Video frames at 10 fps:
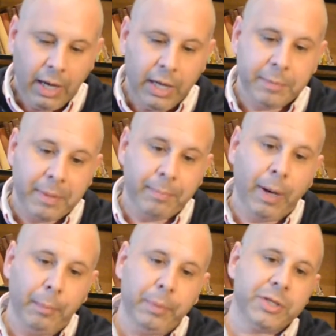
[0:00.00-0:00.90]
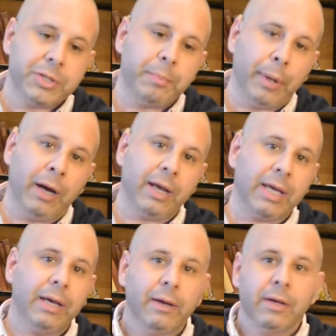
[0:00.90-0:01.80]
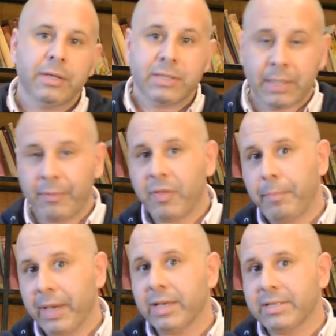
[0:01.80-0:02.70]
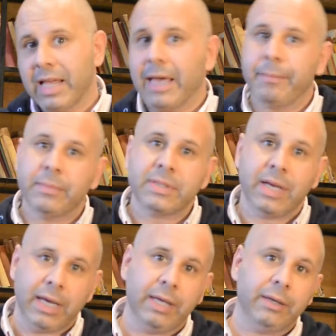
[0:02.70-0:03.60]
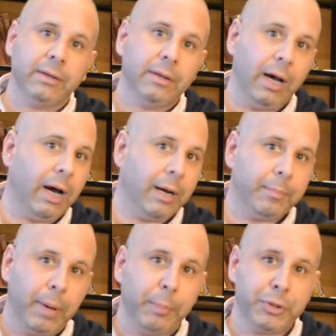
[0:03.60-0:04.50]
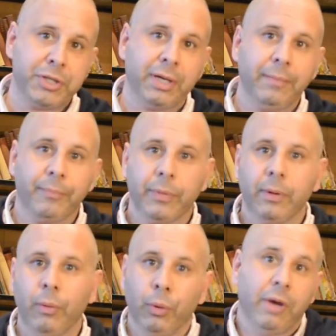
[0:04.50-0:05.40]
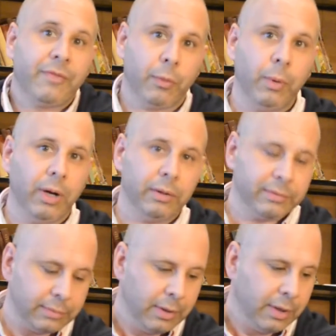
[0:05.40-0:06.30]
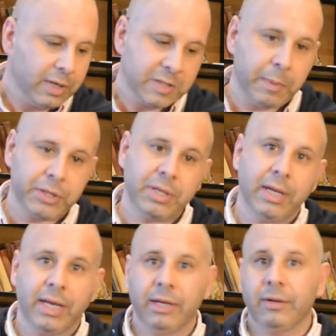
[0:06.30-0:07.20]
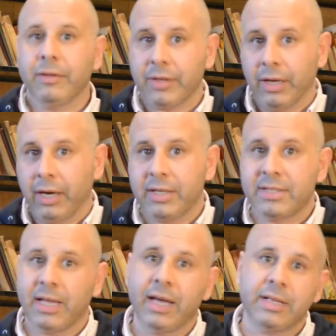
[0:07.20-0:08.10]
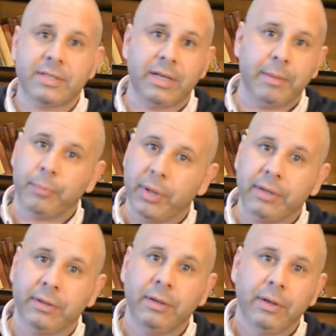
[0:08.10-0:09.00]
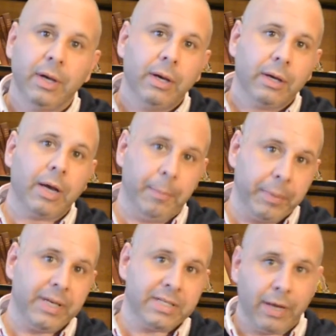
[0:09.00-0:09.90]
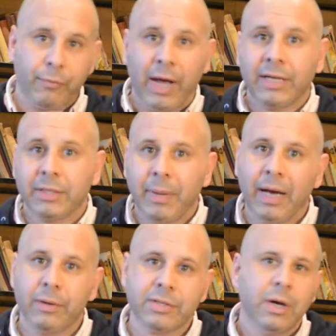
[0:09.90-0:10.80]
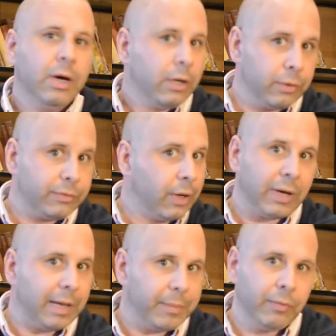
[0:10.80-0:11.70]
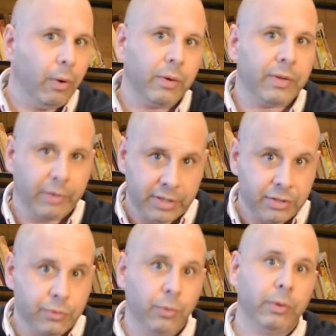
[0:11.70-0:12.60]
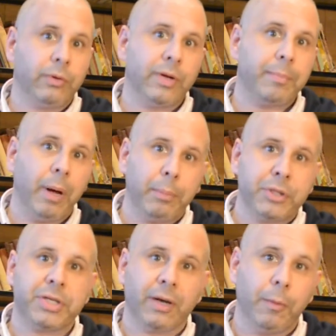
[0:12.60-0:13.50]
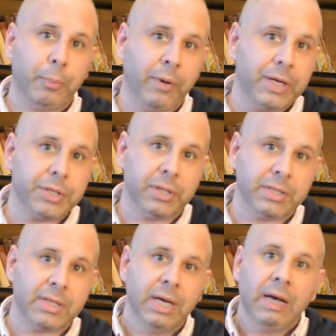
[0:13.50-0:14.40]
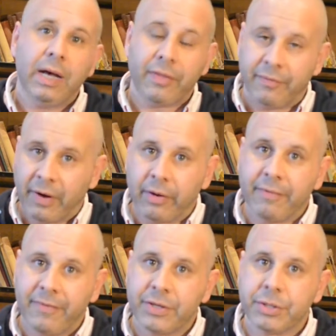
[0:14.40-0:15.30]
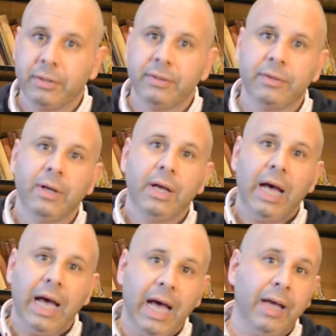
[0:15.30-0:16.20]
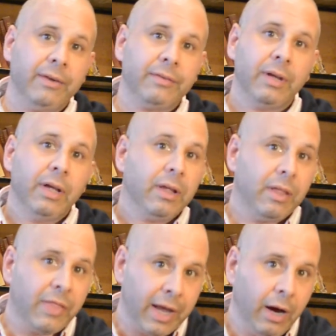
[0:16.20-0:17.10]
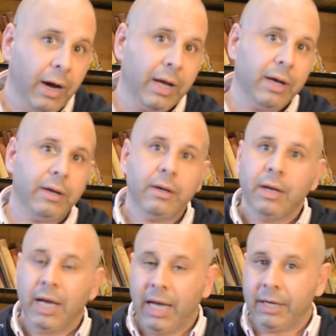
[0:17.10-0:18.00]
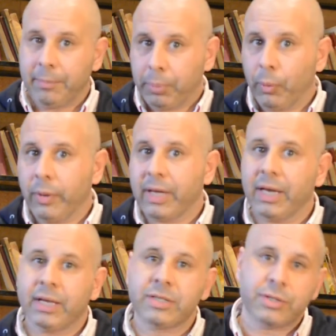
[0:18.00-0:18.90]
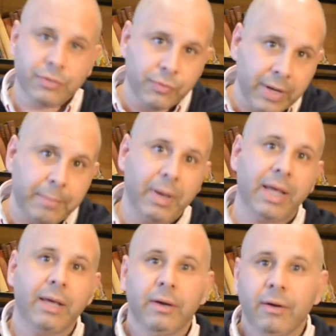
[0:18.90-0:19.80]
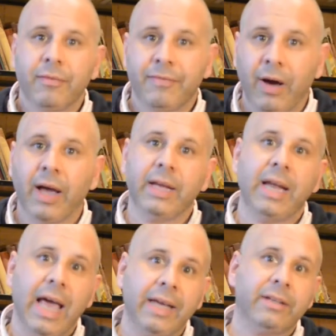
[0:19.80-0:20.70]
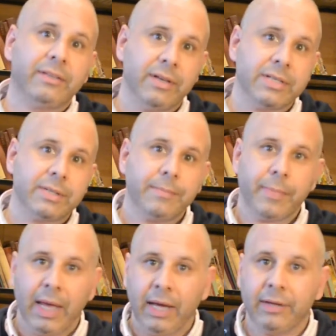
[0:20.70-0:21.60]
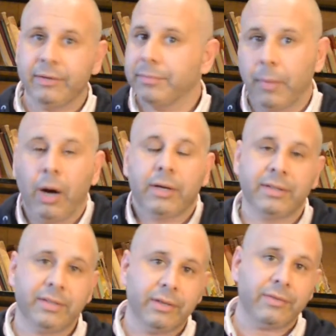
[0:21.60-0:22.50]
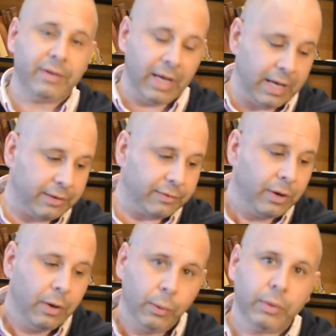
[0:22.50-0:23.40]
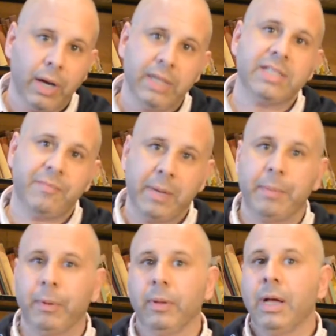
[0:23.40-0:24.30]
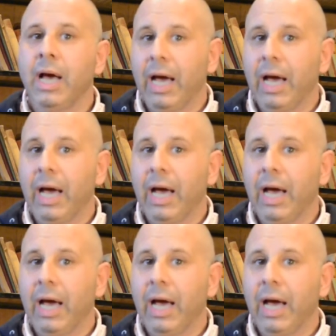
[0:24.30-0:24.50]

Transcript: I had been published by some of the biggest names in publishing all over the world, especially in the United States and in Britain. Companies like Random House, who, don't get me wrong, they're extraordinary publishing operations. They're very efficient and they hire and employ extremely fine editors and marketers and all kinds of people.